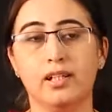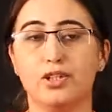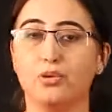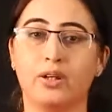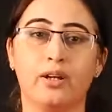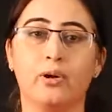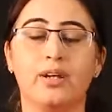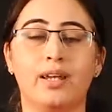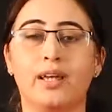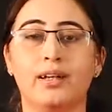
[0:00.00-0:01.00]
so you
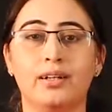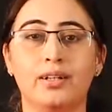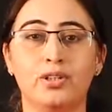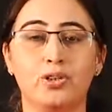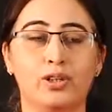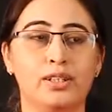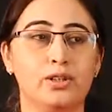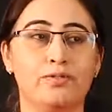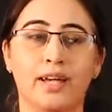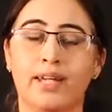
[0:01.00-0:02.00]
cannot take a insurance
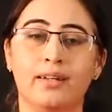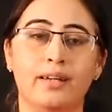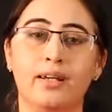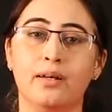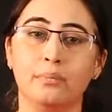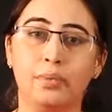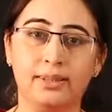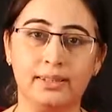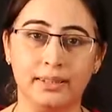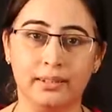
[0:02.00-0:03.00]
of any random
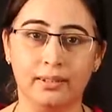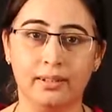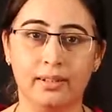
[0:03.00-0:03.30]
person